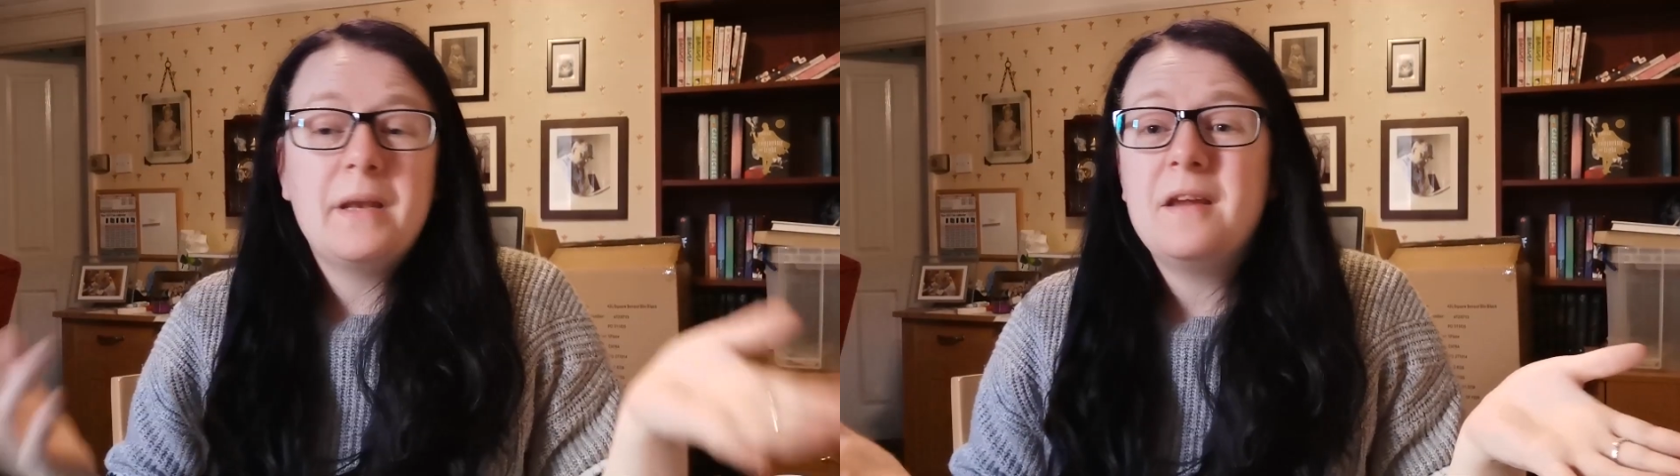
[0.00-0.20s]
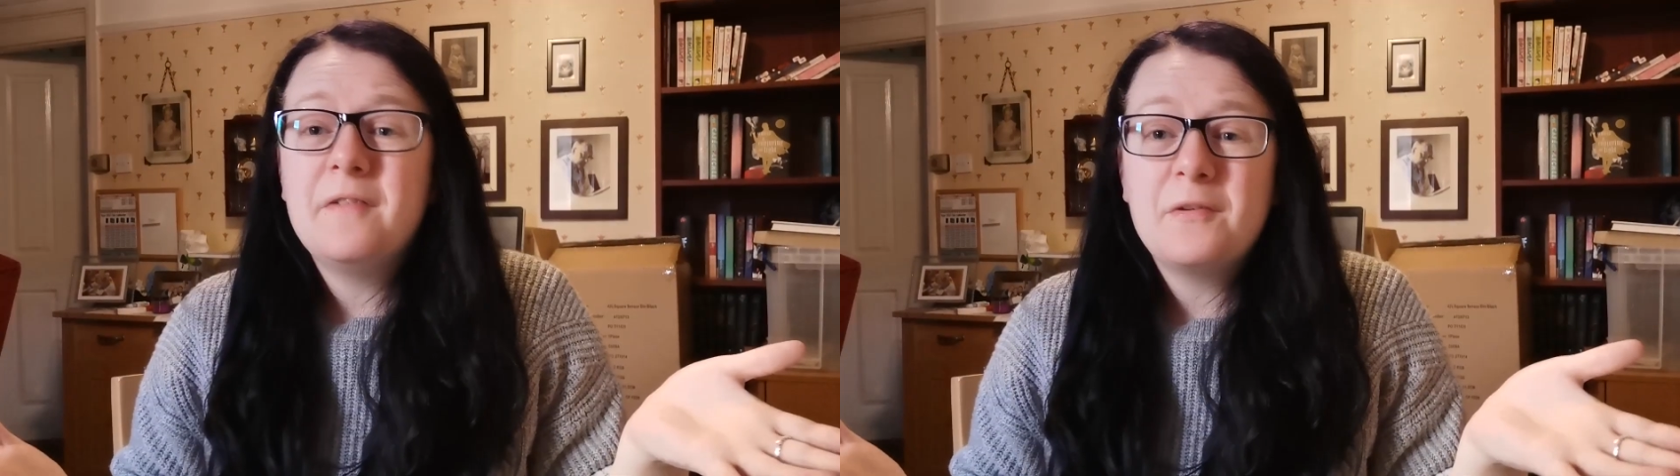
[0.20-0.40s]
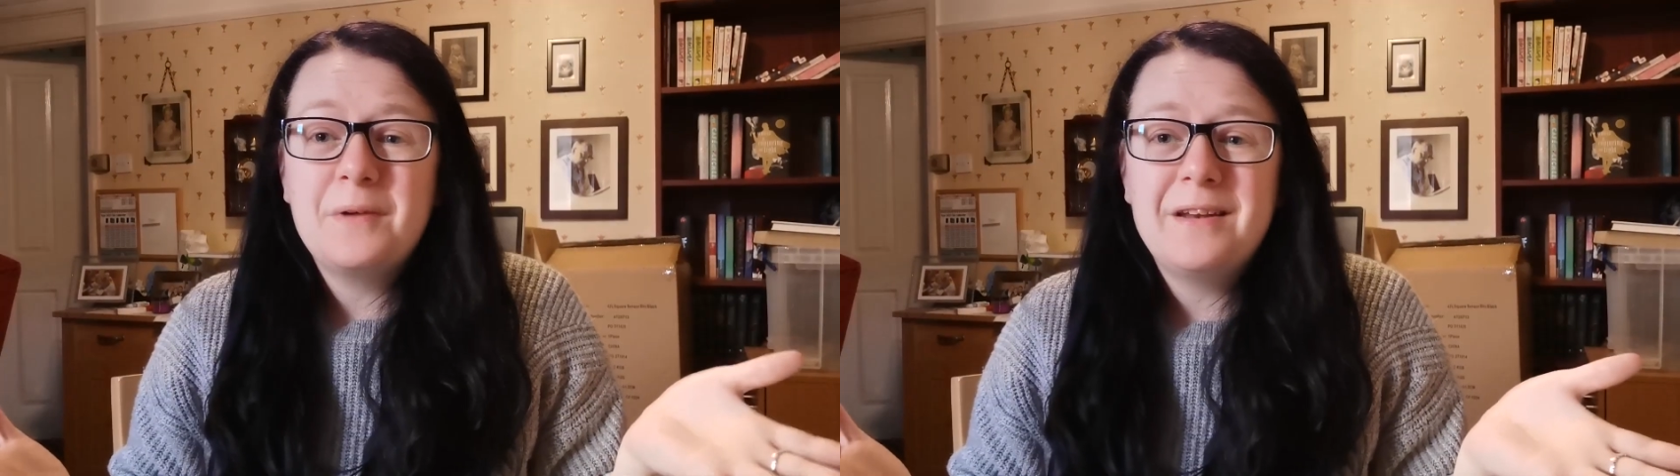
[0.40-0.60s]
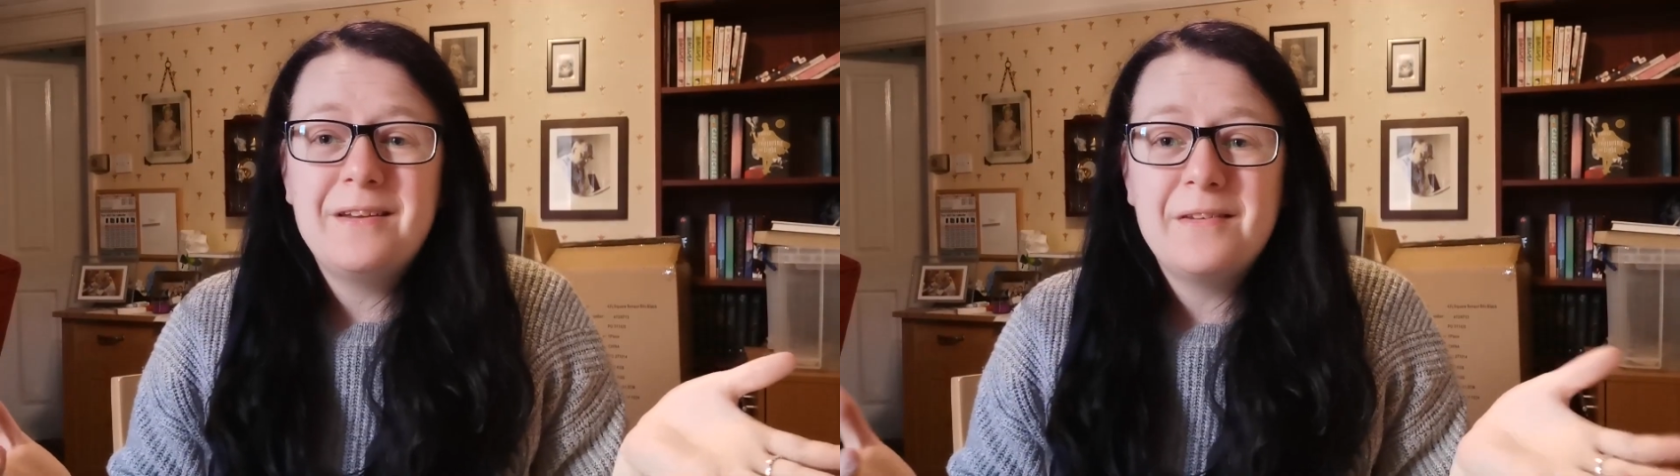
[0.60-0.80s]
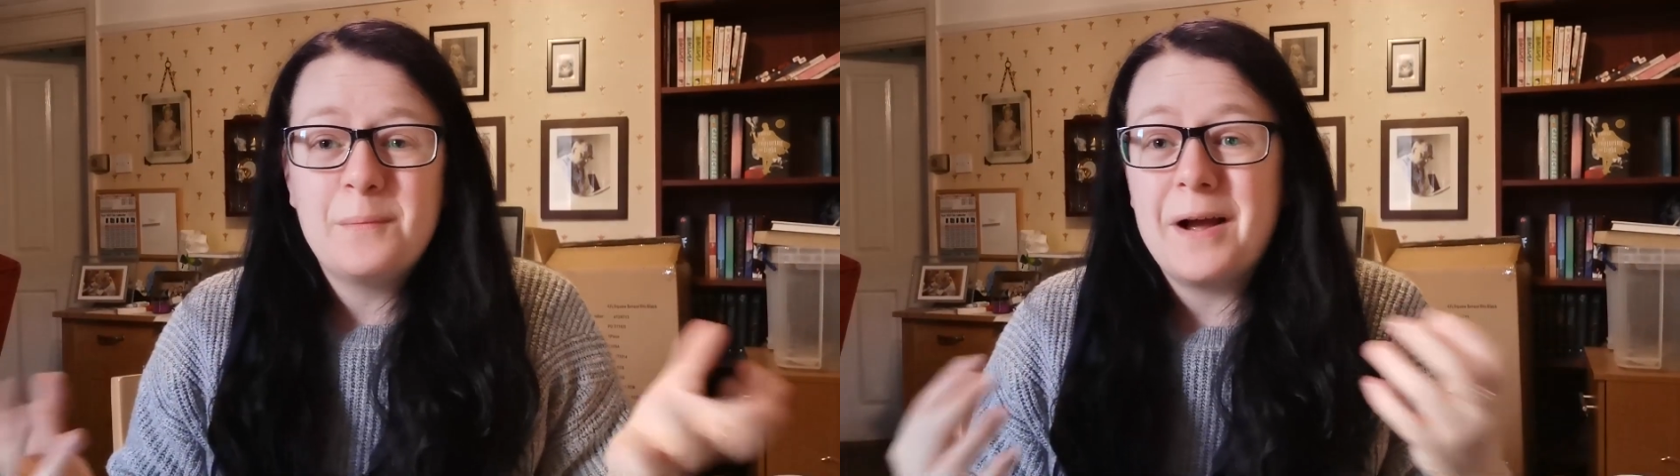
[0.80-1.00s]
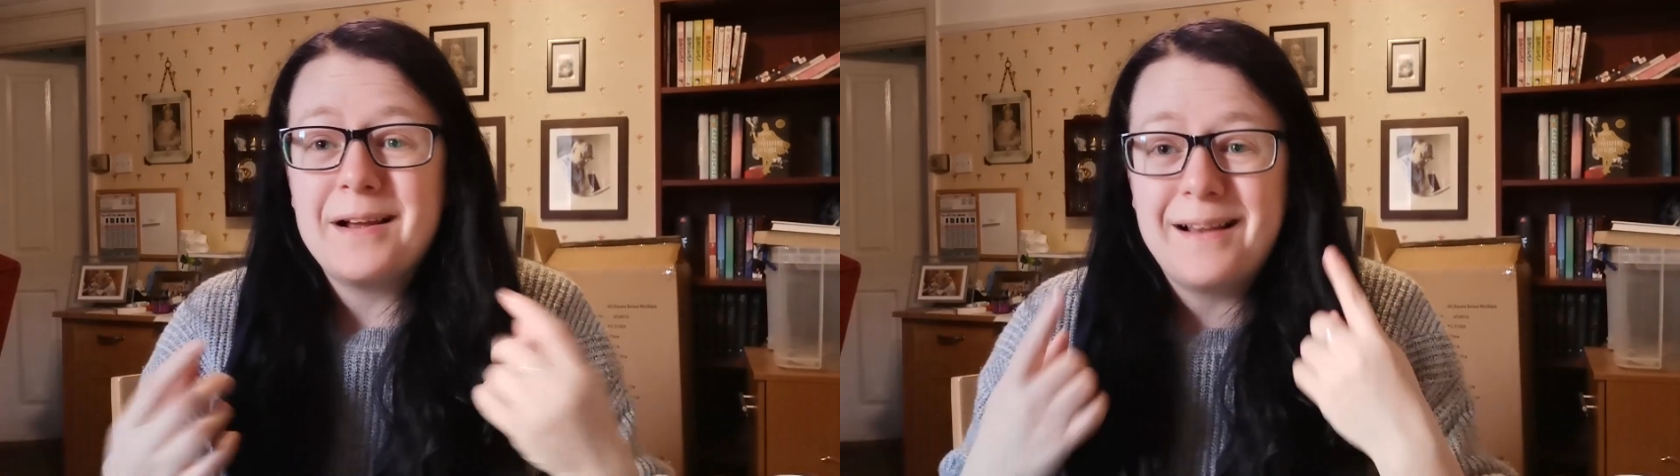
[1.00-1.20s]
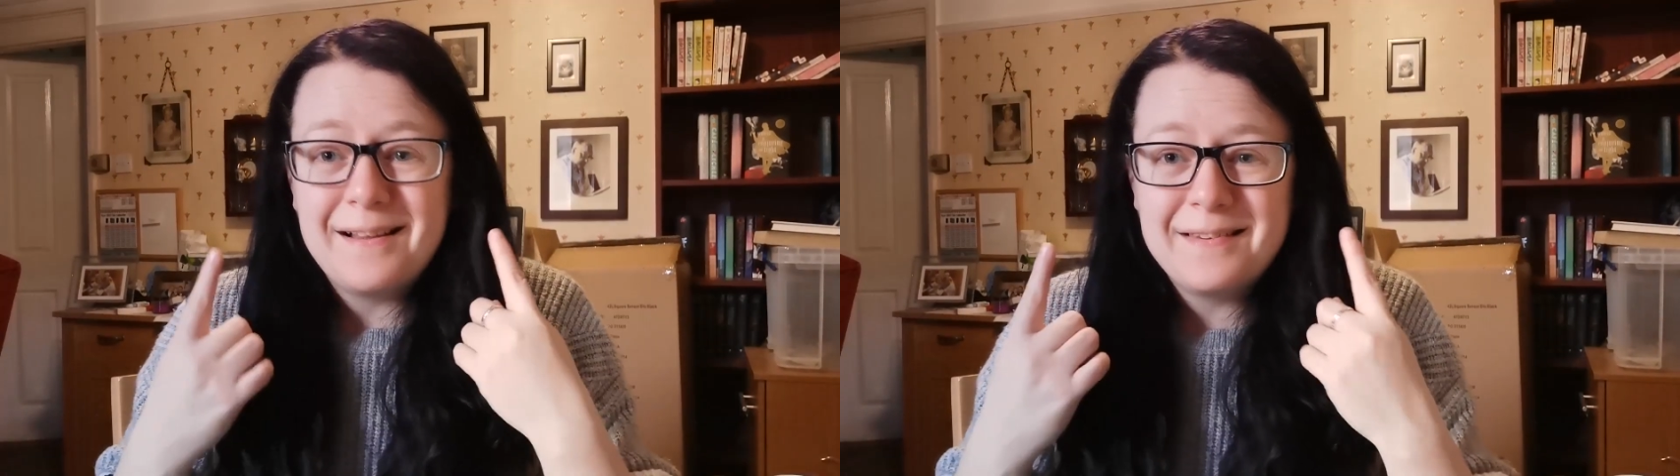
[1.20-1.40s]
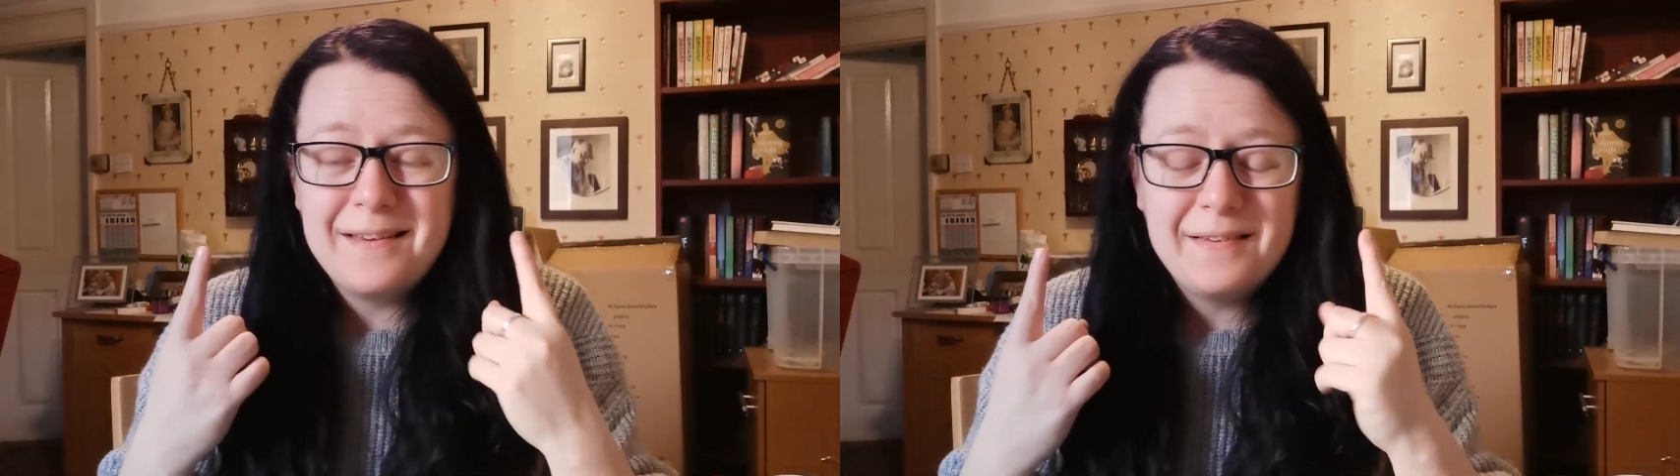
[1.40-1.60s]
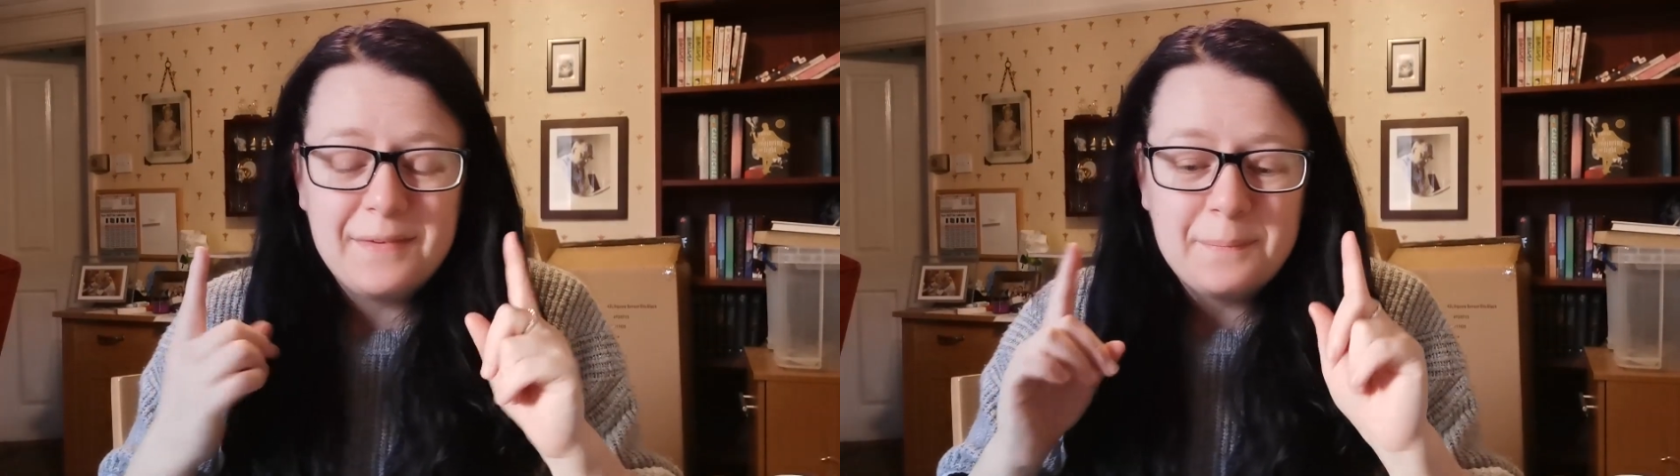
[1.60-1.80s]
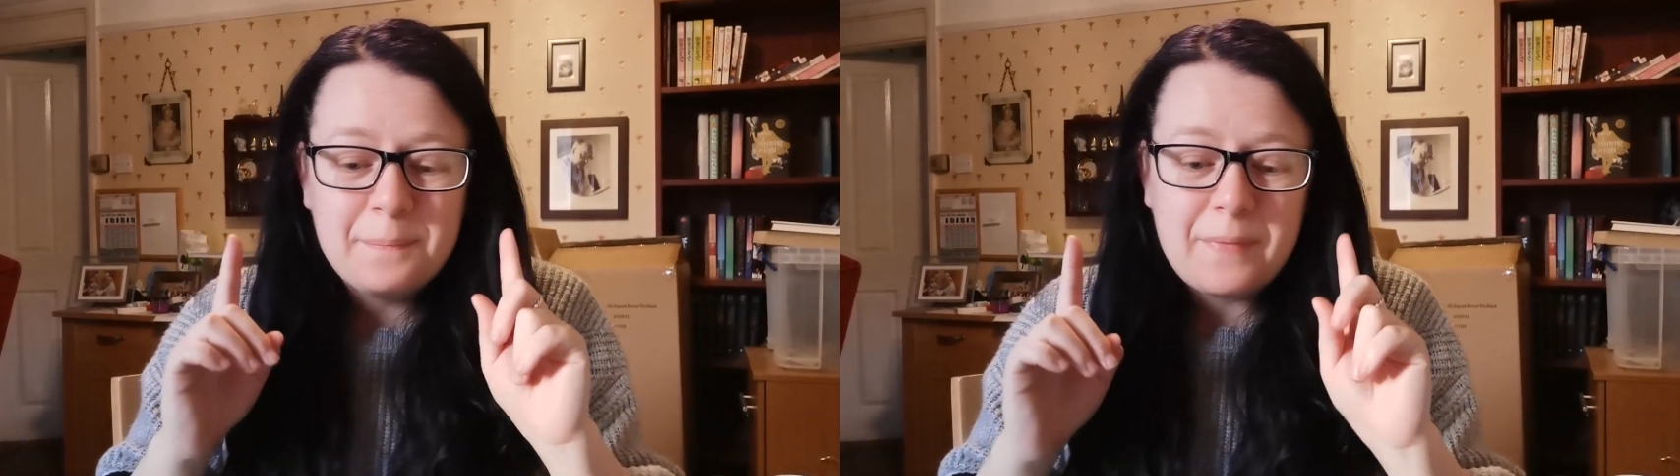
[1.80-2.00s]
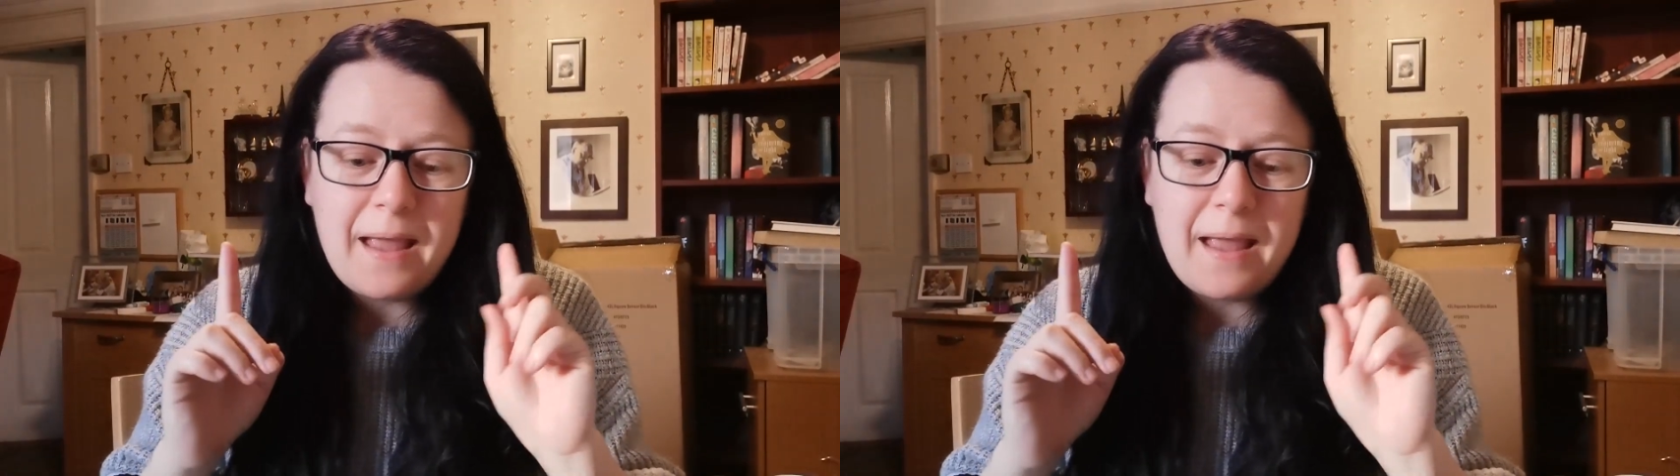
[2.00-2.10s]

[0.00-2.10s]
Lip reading: Many of us readers wear glasses,